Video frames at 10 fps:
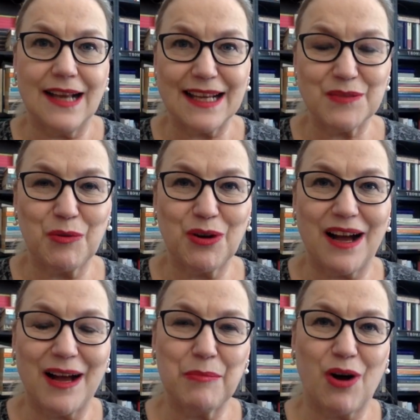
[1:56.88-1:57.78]
next book
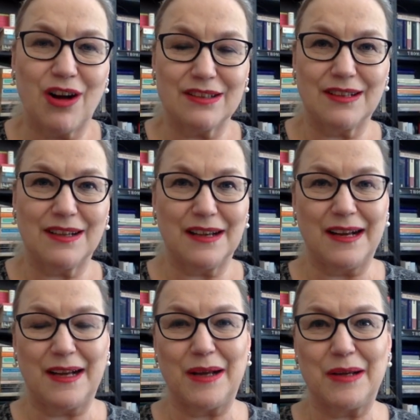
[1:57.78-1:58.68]
I bought
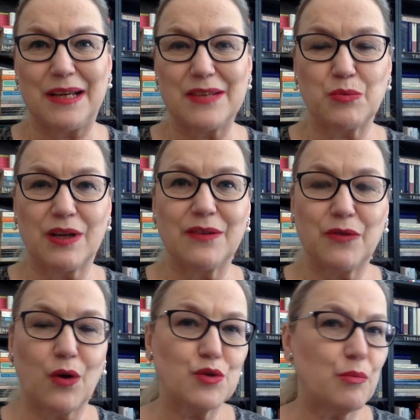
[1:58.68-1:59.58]
is one of
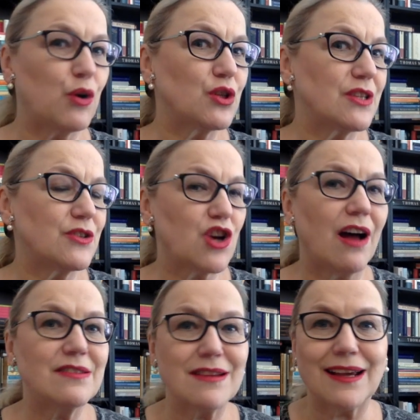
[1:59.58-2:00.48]
those books, the
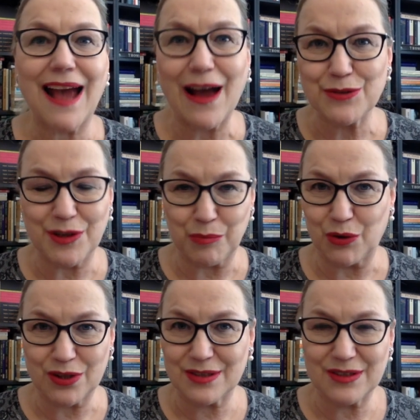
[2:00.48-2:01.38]
chance encounter
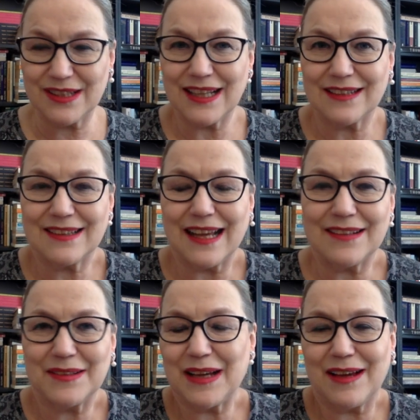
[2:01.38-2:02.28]
books, that
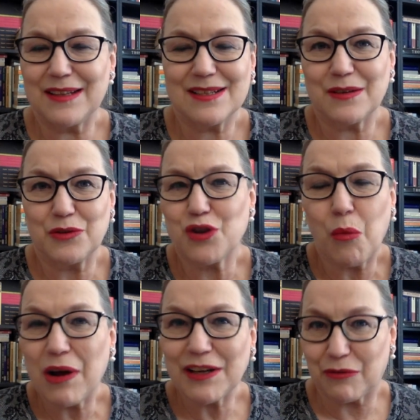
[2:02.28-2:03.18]
is so
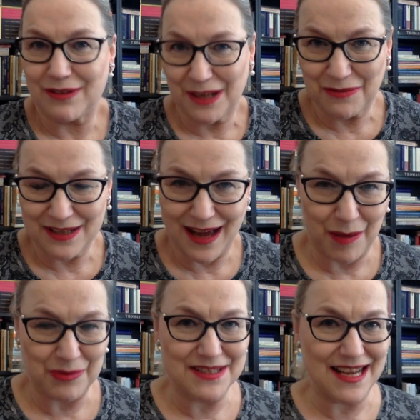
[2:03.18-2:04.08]
wonderful it happens.